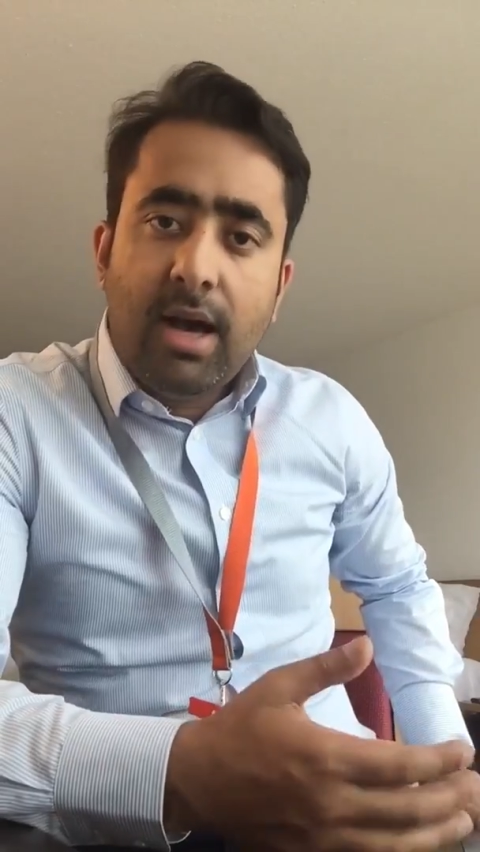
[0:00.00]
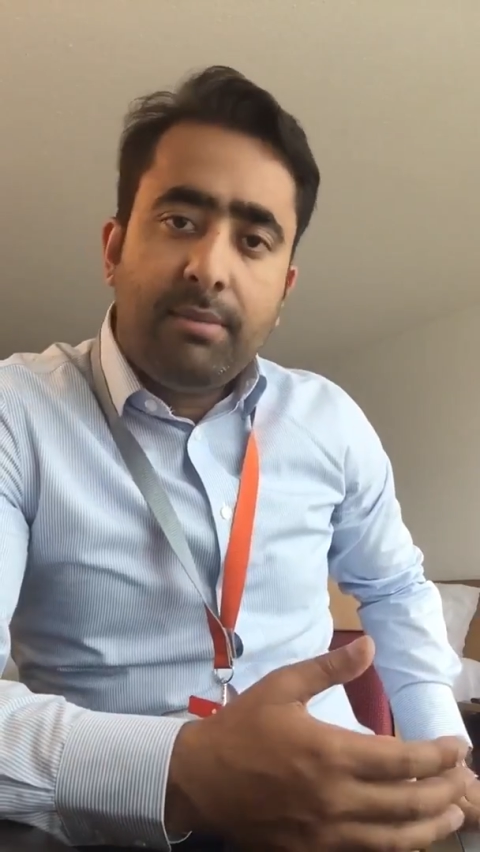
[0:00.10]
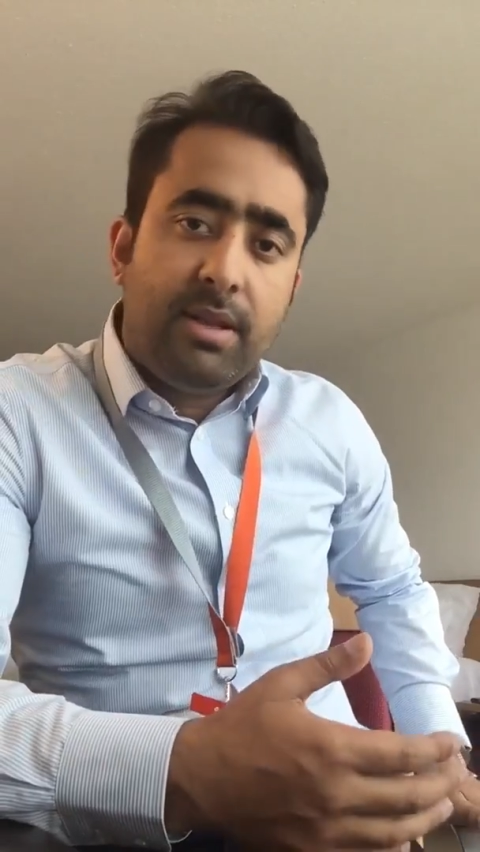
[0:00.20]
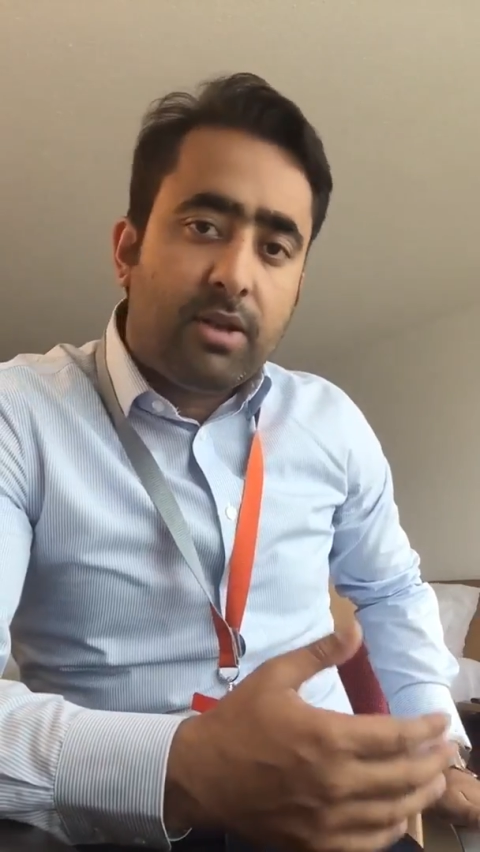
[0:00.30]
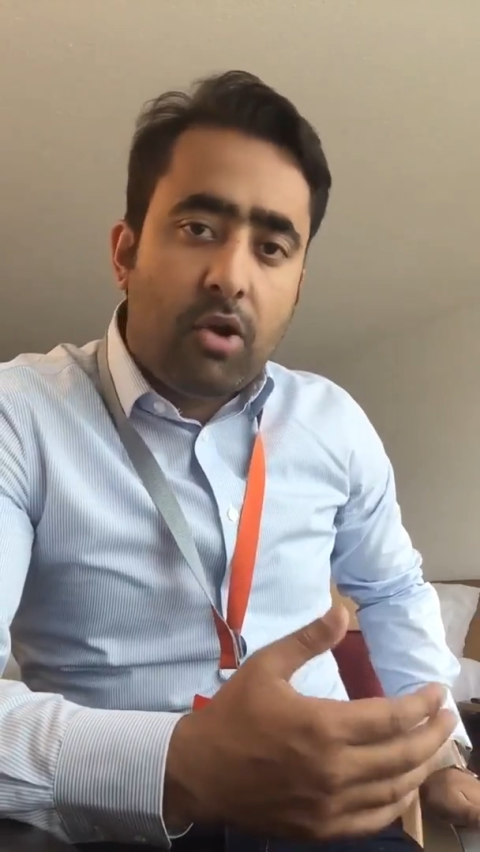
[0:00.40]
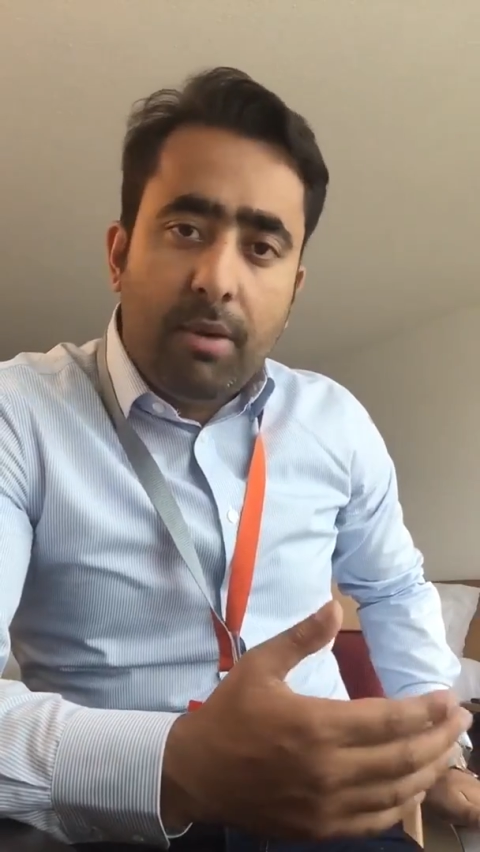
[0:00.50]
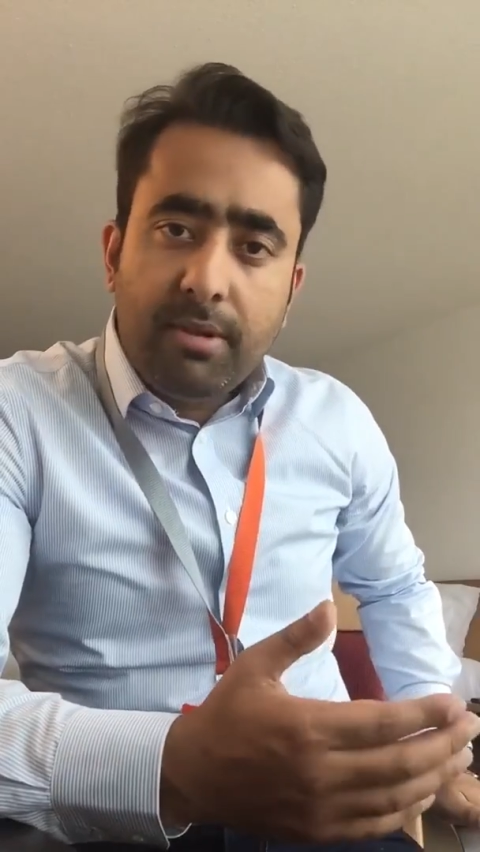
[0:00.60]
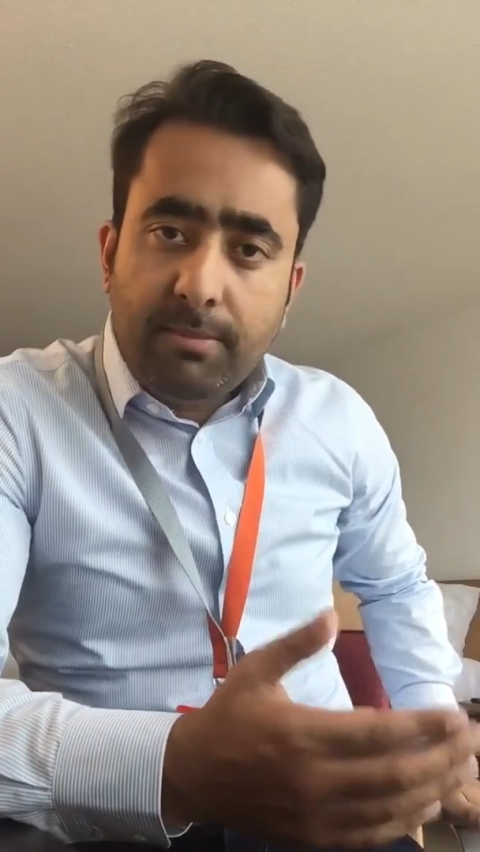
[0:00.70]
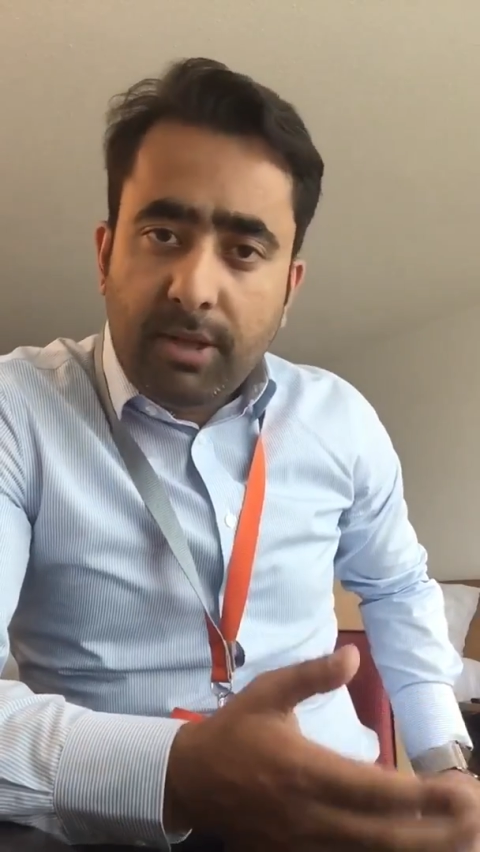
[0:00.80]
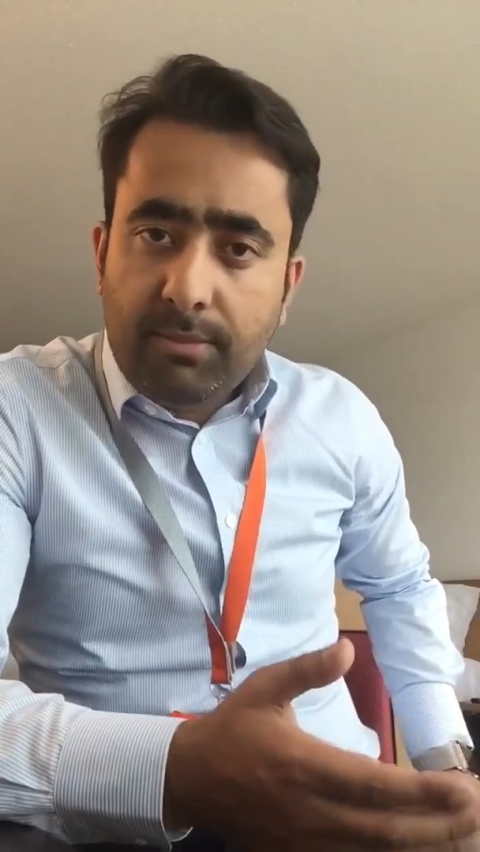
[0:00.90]
the
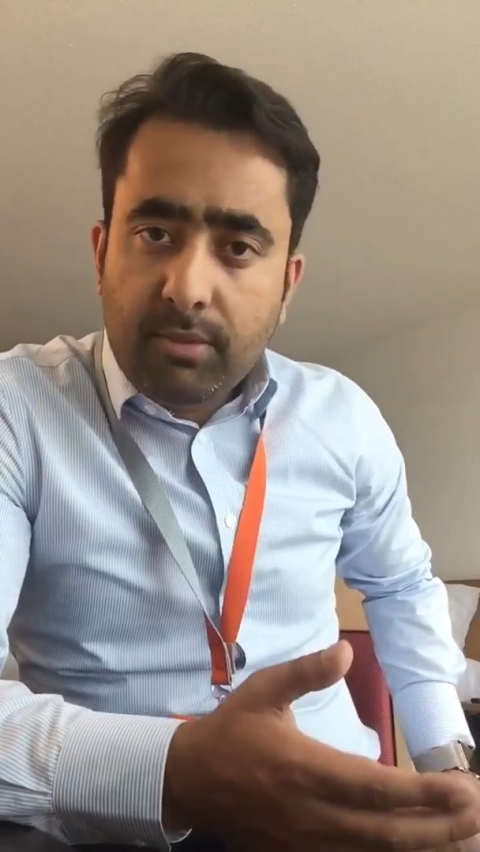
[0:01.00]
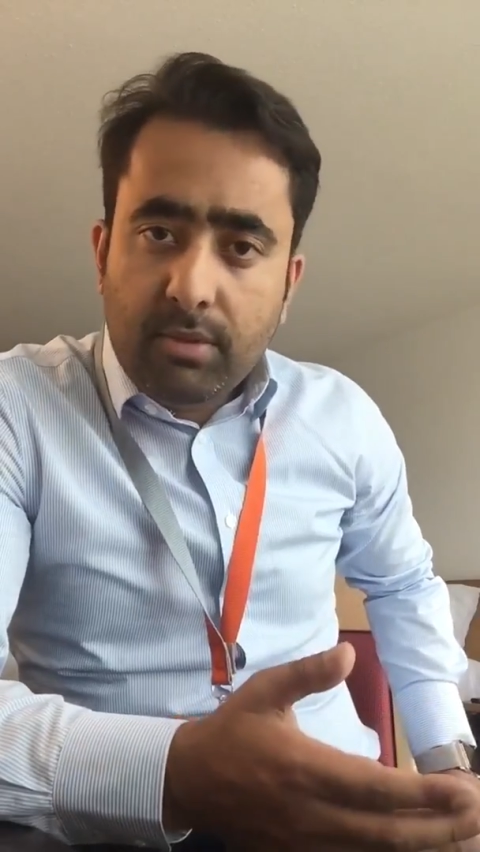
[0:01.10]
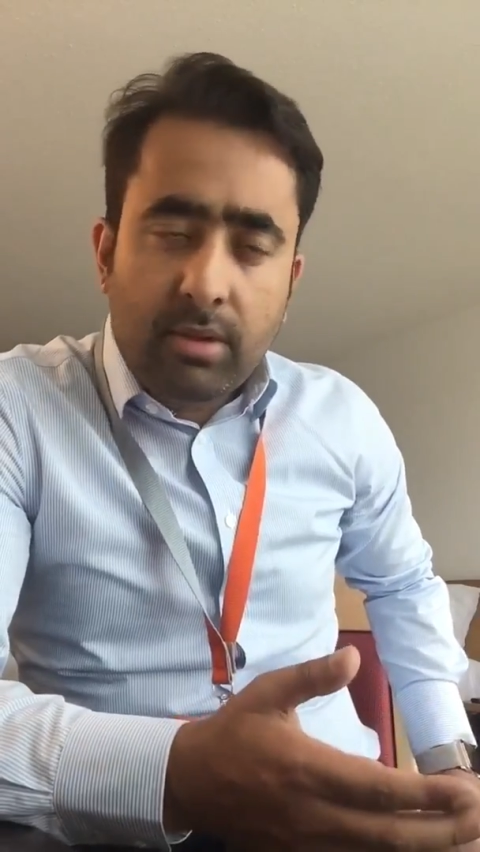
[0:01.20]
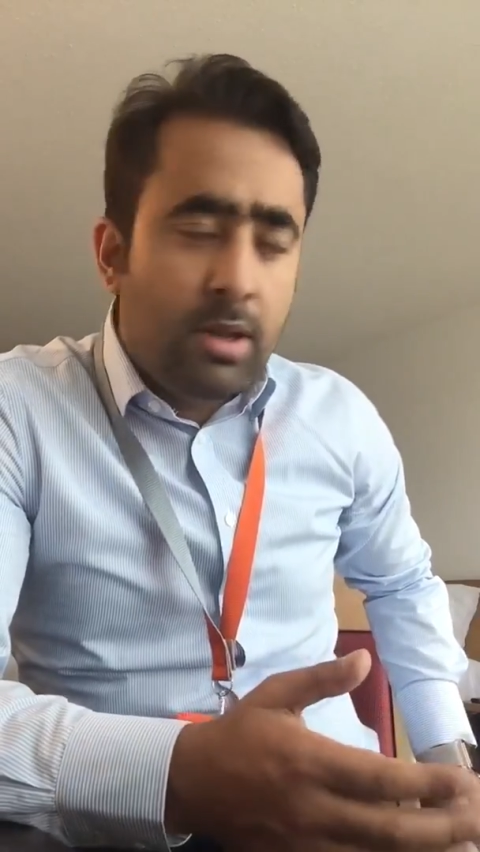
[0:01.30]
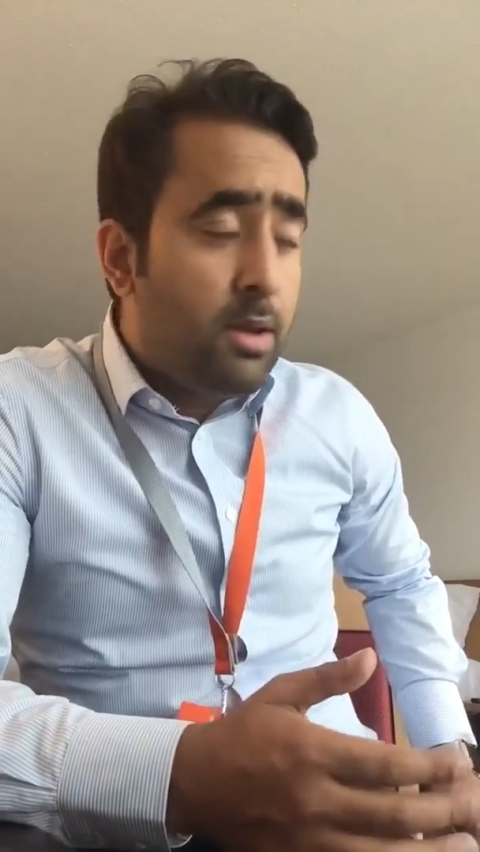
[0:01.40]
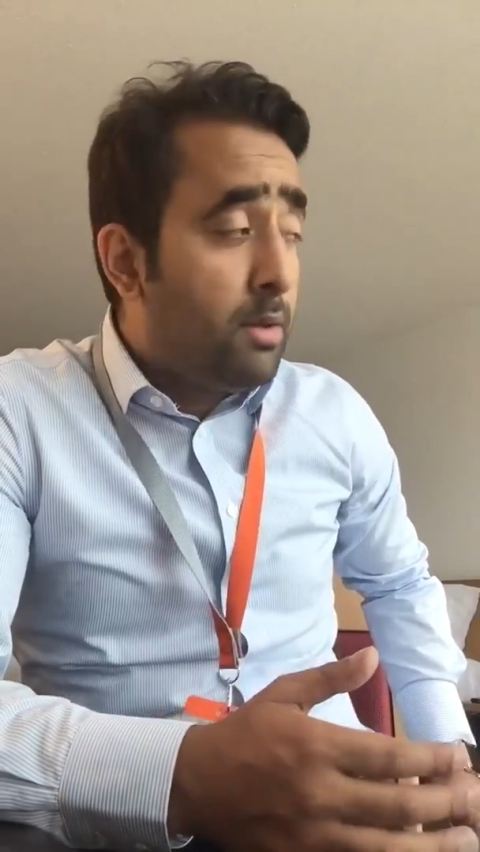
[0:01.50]
common people,